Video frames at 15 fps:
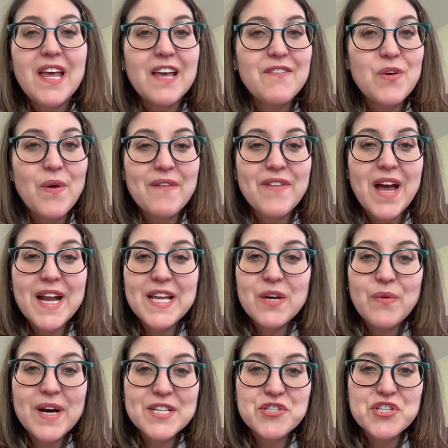If you have any
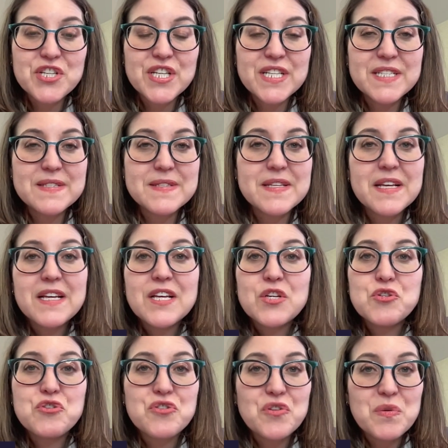questions,
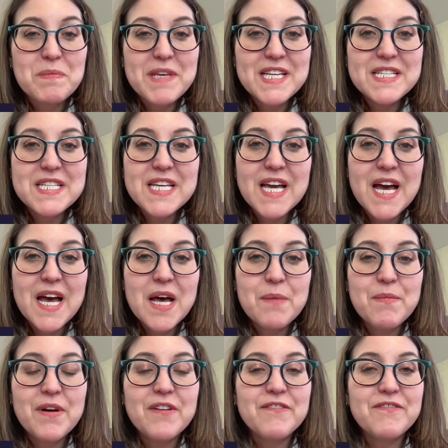shoot me a
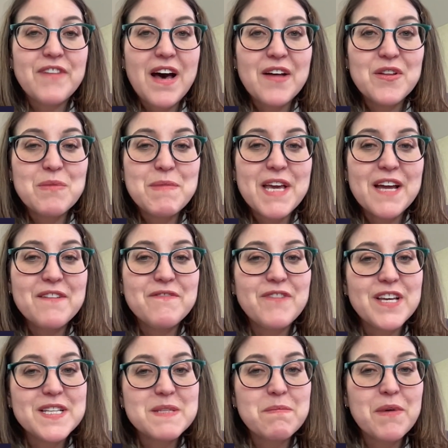DM, follow me on
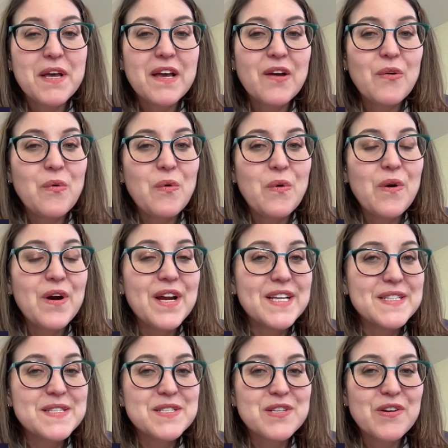Facebook or
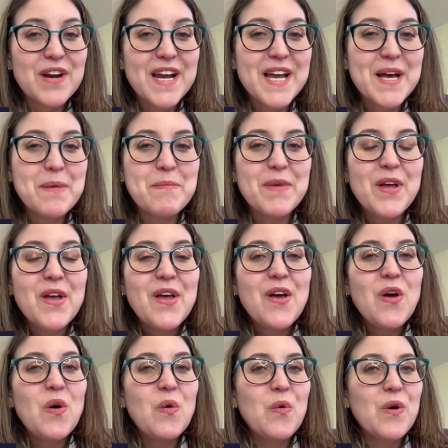Instagram,
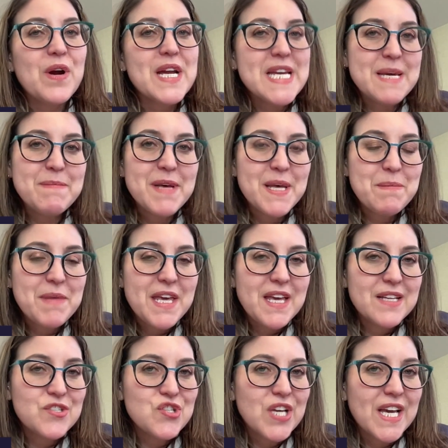or email me
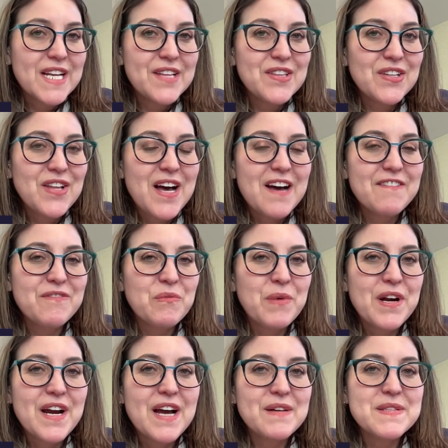at
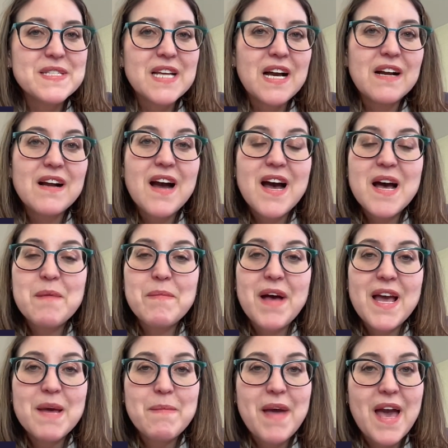jan@theloftwarehouse.com.
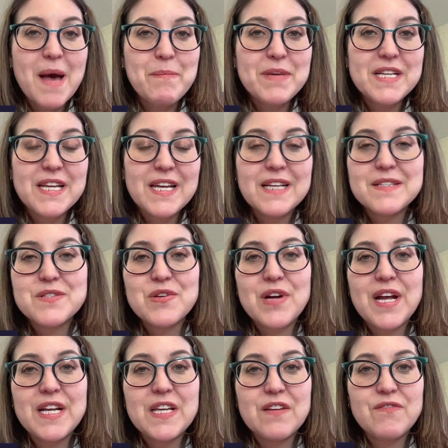I am happy to answer
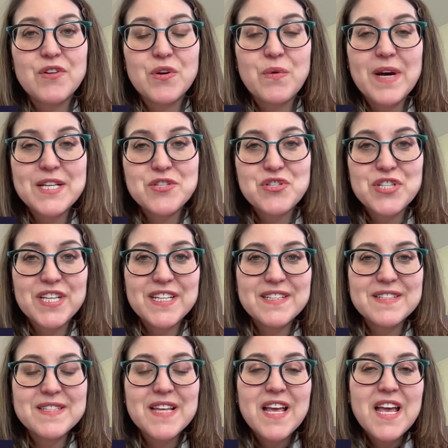any of your
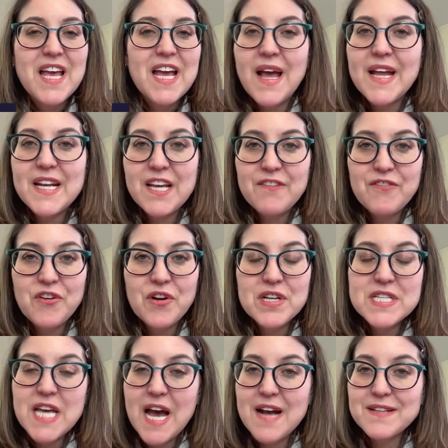questions. And if you're a
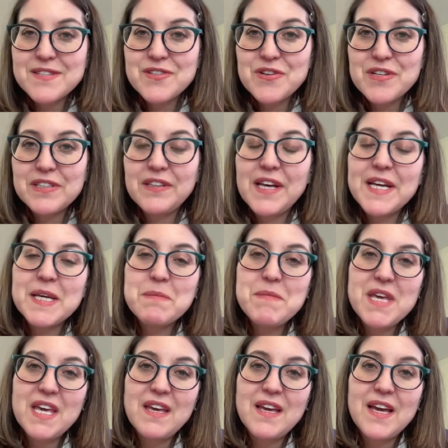tax nerd like
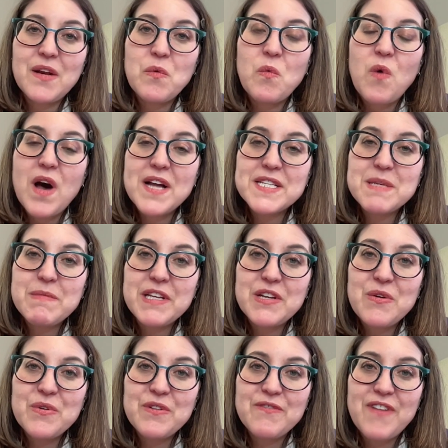me and want to be
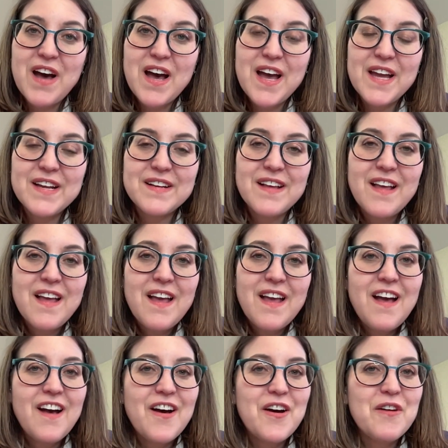notified
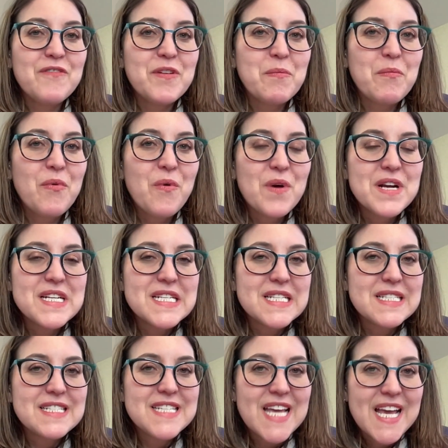of important
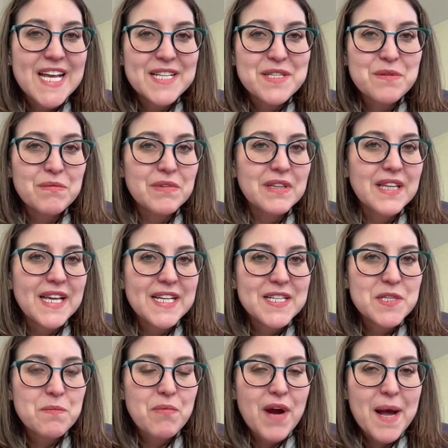dates related
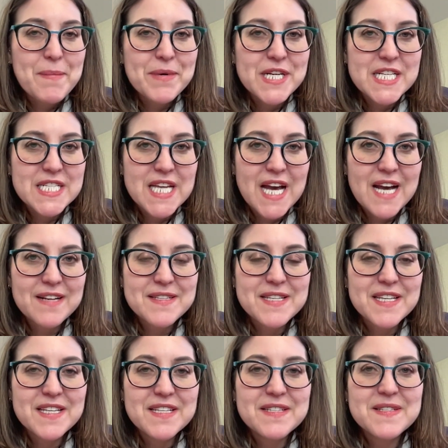to property
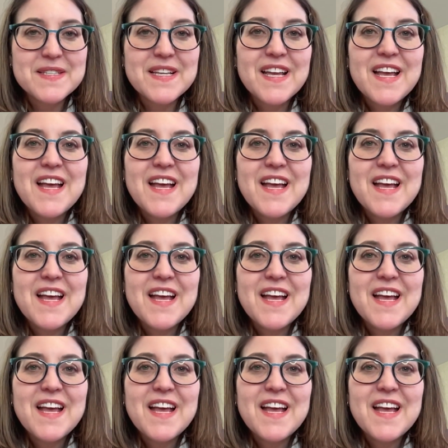taxes,